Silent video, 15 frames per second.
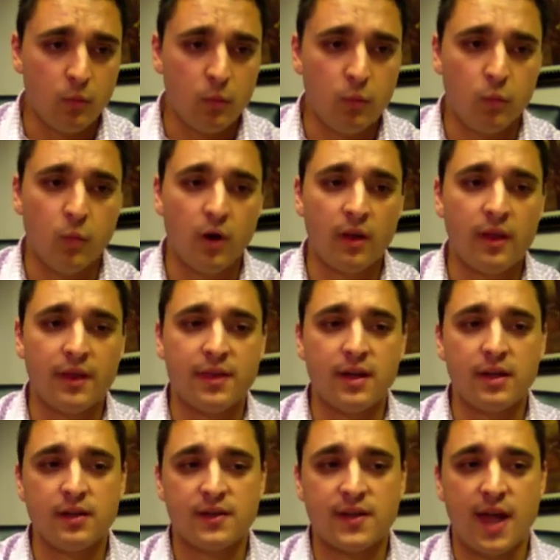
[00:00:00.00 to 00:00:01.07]
One of the
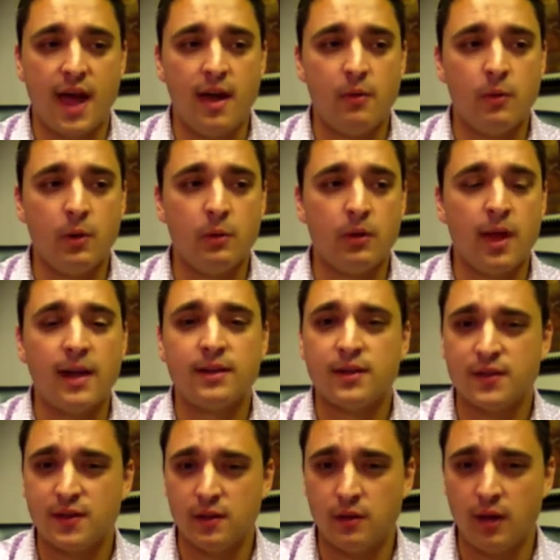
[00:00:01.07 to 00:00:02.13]
things that we would like to
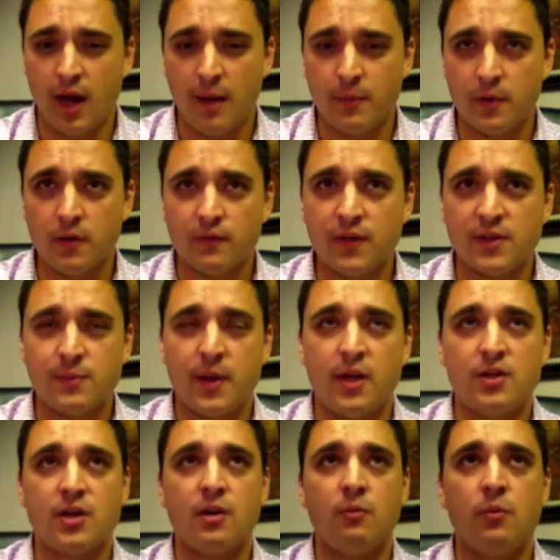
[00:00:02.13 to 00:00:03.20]
see happen with this
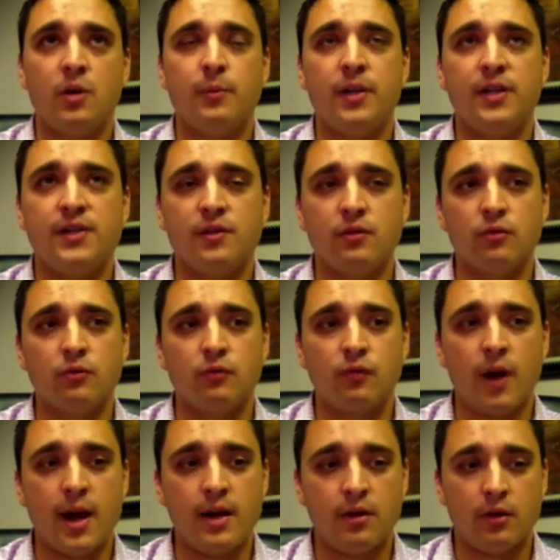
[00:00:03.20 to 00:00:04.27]
patient would be to
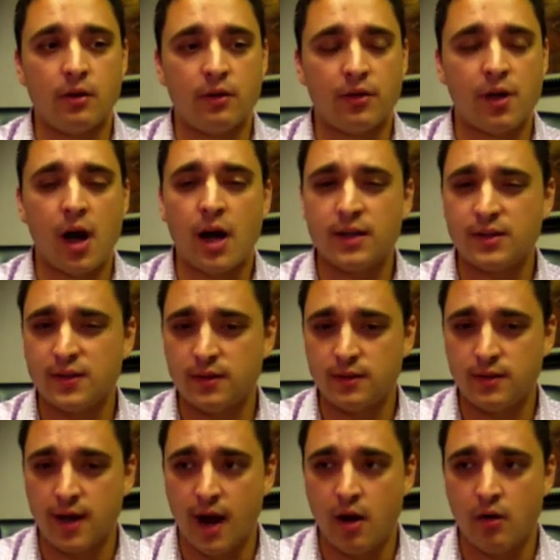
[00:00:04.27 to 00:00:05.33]
write her thoughts
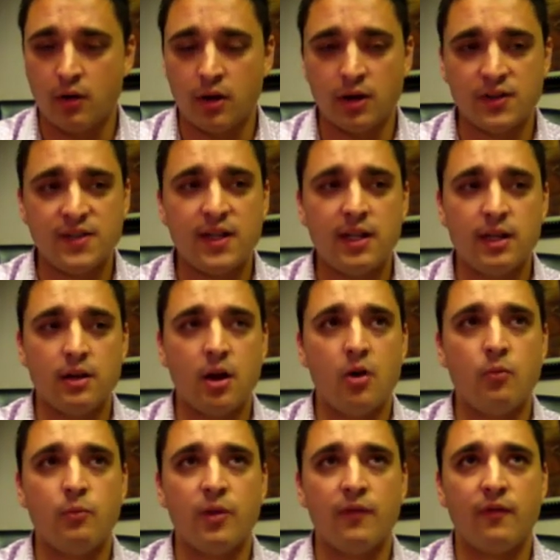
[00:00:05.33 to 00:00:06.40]
down on a sticky
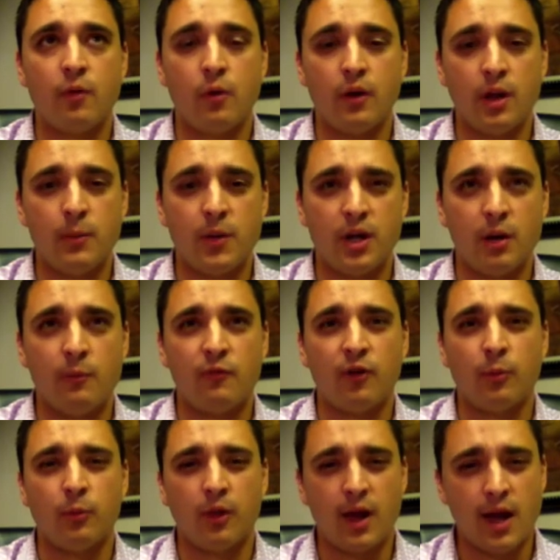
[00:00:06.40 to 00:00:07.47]
note before they become
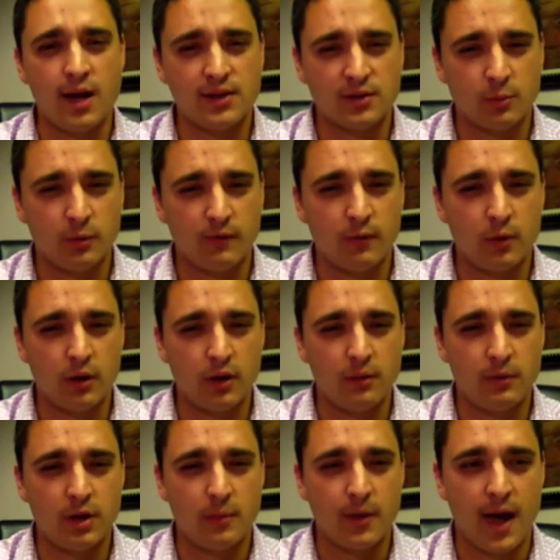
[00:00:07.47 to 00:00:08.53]
verbalized or before they
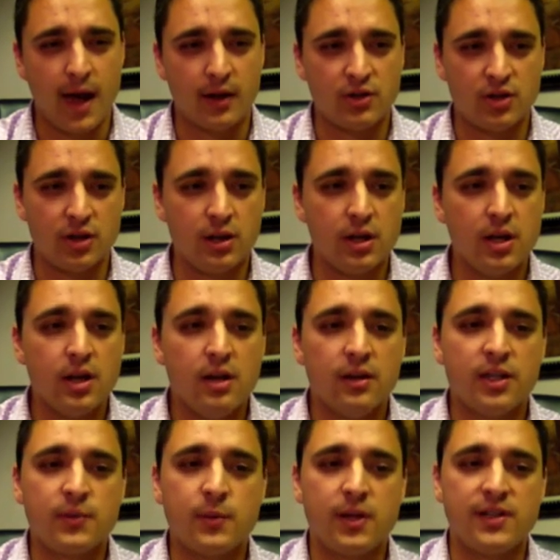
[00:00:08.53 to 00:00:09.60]
become action.
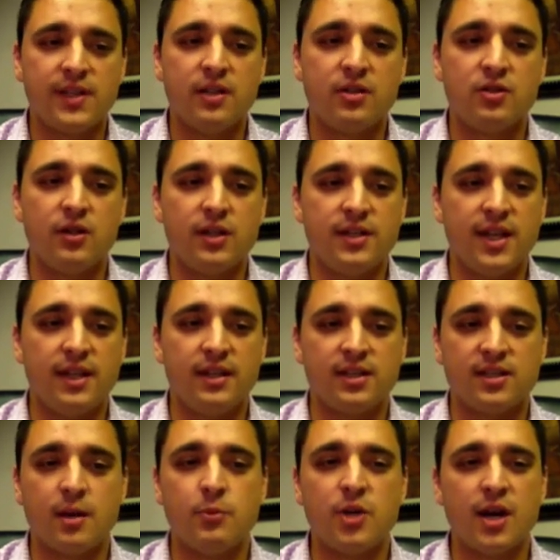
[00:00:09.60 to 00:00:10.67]
This would essentially take the
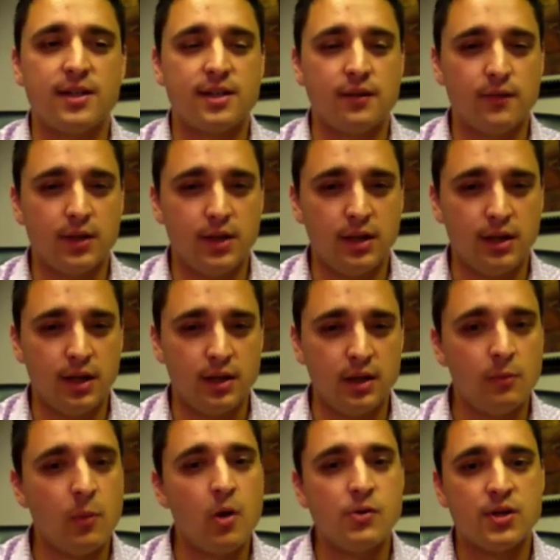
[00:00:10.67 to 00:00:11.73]
subjectivity and the
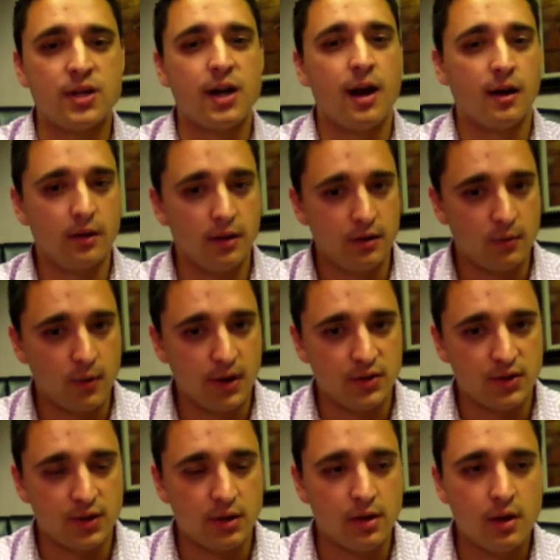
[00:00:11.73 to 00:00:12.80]
emotion out of the
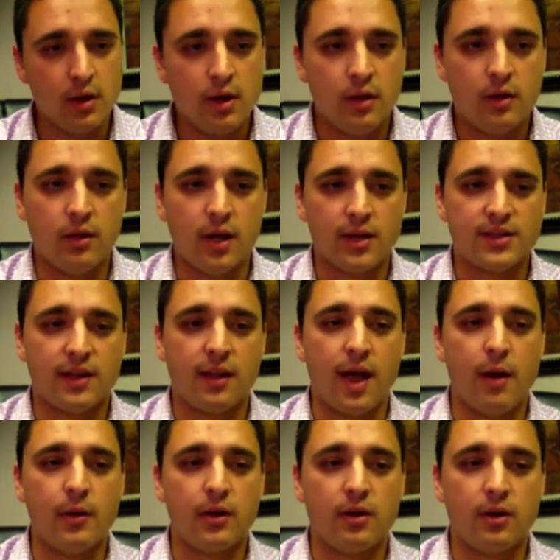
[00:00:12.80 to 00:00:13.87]
equation, thus
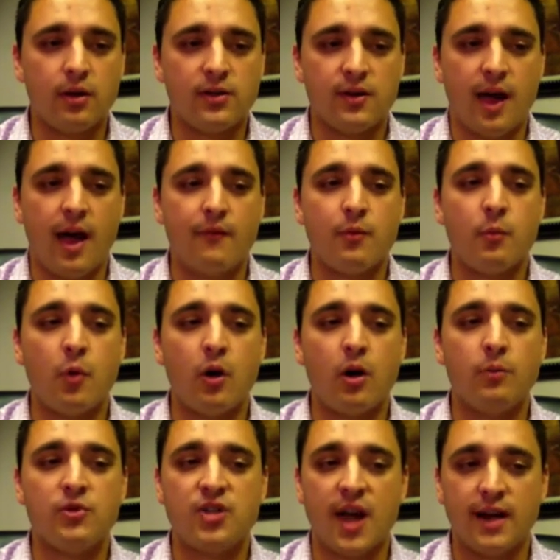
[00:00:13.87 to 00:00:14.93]
allowing her to have a more
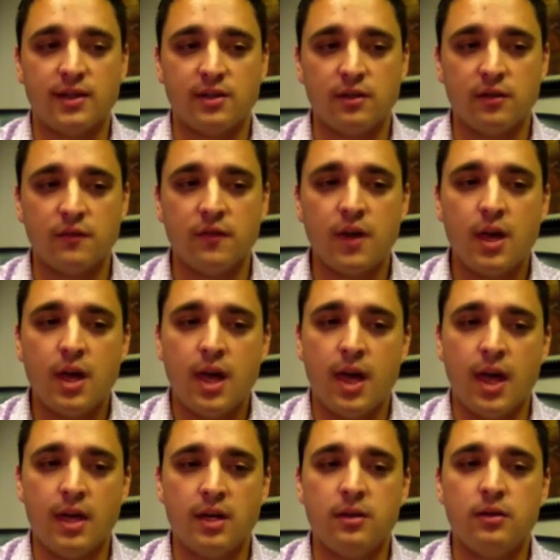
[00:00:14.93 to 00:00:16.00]
objective
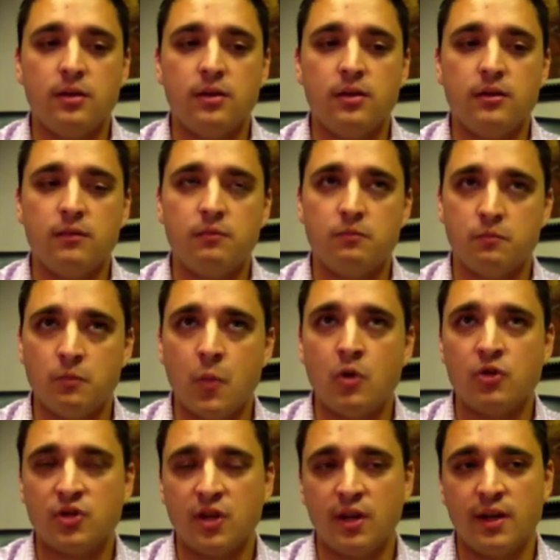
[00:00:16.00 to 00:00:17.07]
and
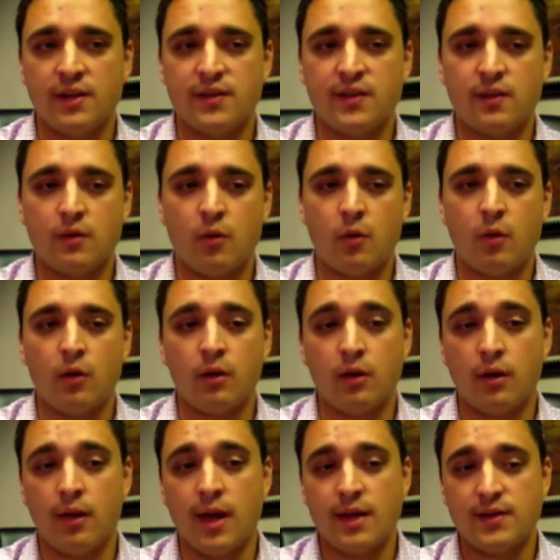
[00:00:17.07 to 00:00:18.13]
emotionless or
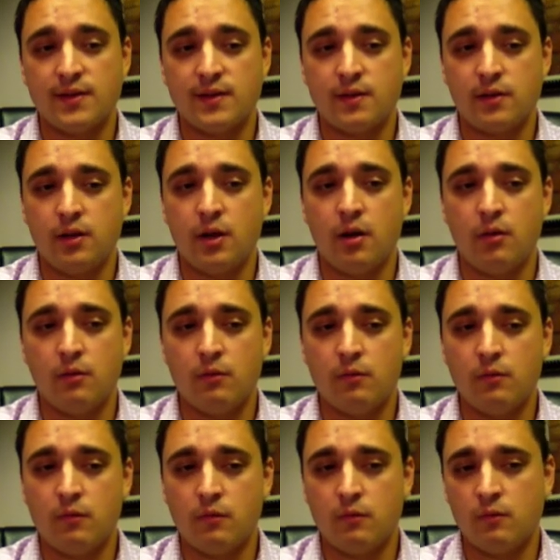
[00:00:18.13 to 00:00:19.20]
less,
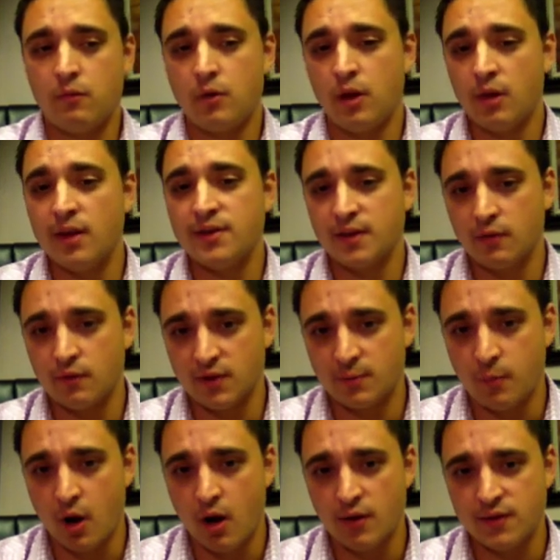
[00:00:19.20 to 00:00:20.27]
illicit
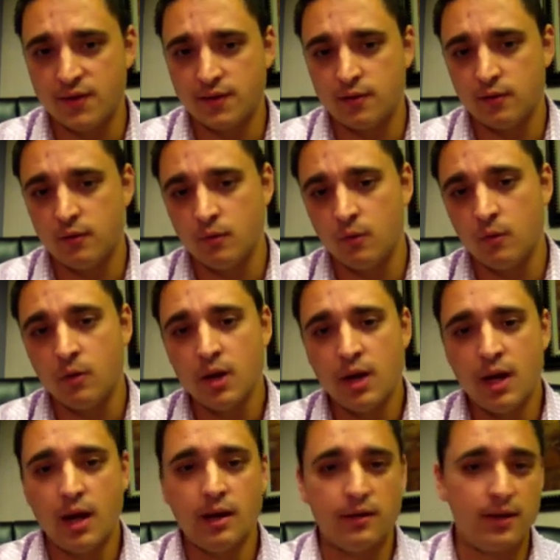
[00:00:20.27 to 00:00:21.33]
response to
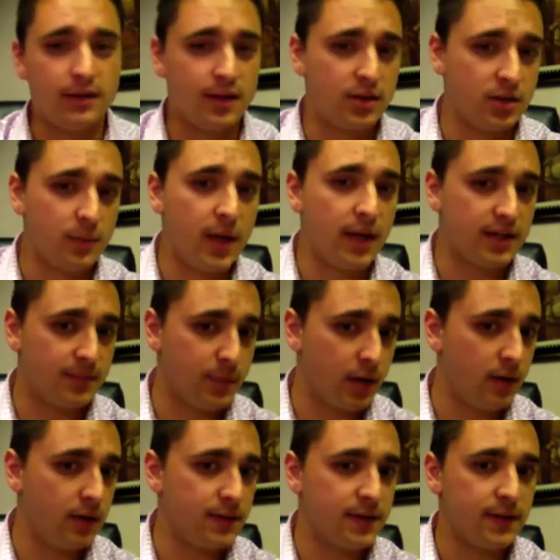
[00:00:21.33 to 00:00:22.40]
anything that she may
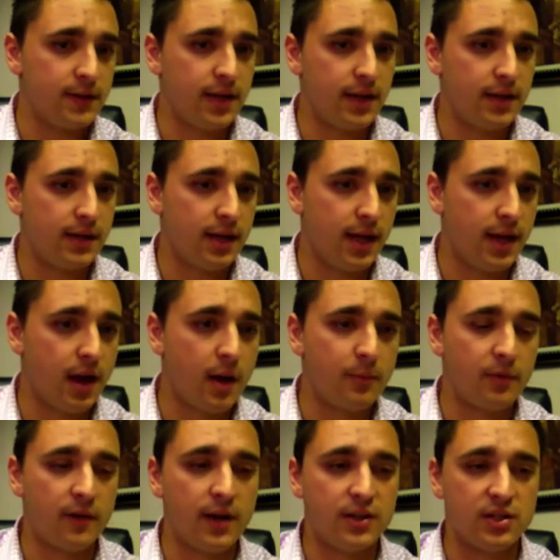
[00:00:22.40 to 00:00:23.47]
experience in day-to-day
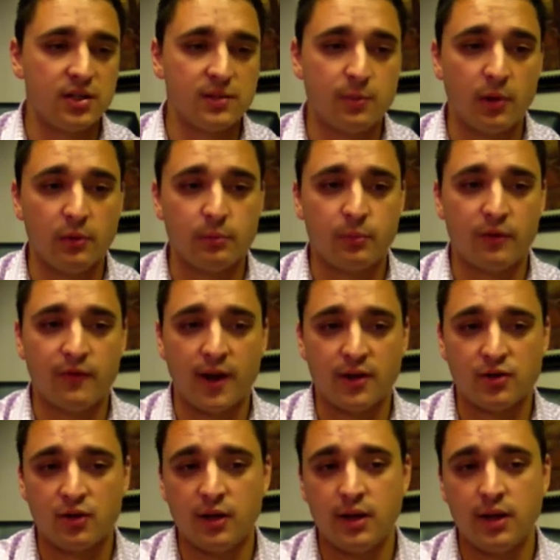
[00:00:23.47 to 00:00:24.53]
operations, both
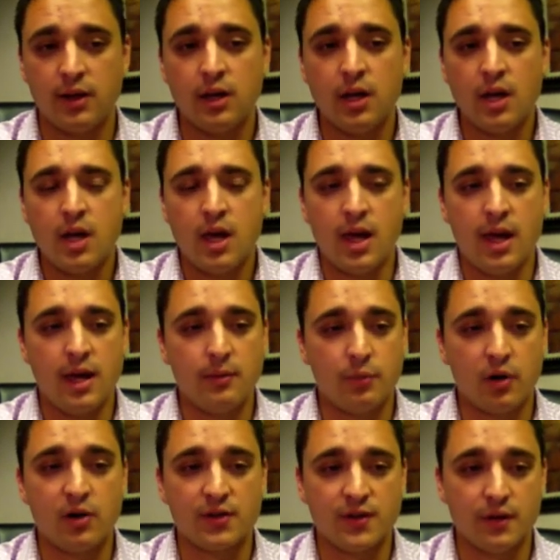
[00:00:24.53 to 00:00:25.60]
professionally and
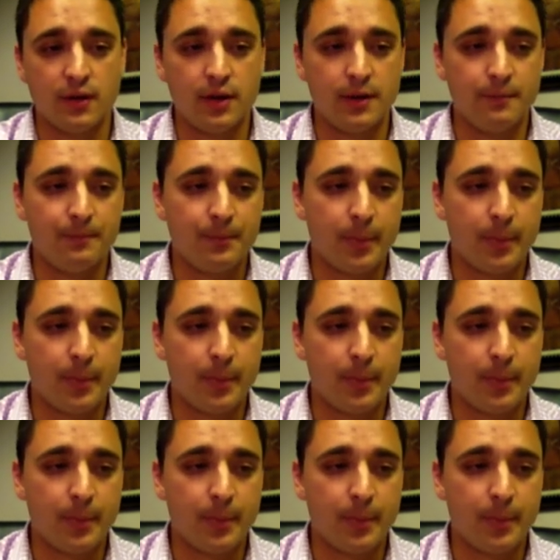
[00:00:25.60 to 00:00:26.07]
personally.